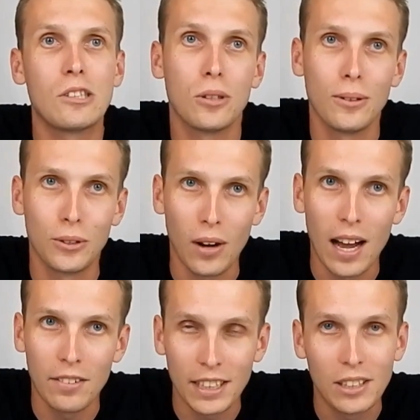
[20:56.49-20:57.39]
only
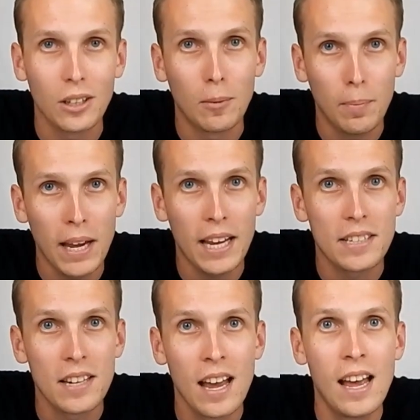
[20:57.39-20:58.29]
to drive into
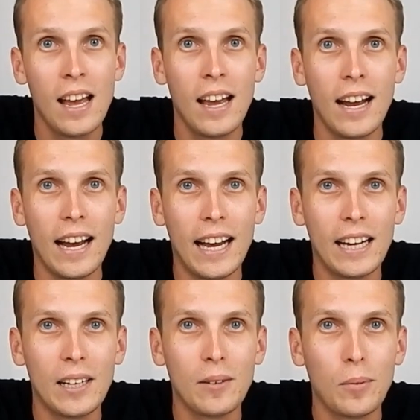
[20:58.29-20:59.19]
the pit,
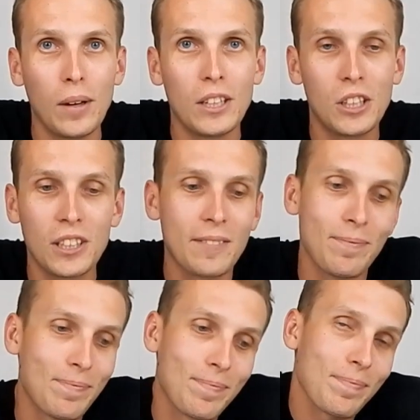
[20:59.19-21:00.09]
uh,
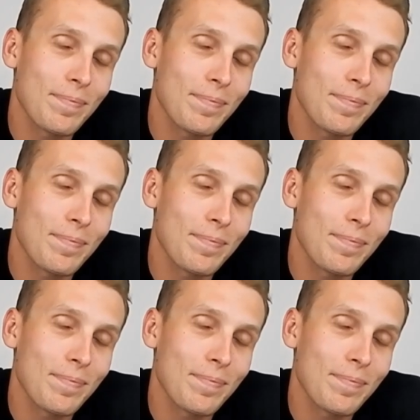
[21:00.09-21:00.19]
which,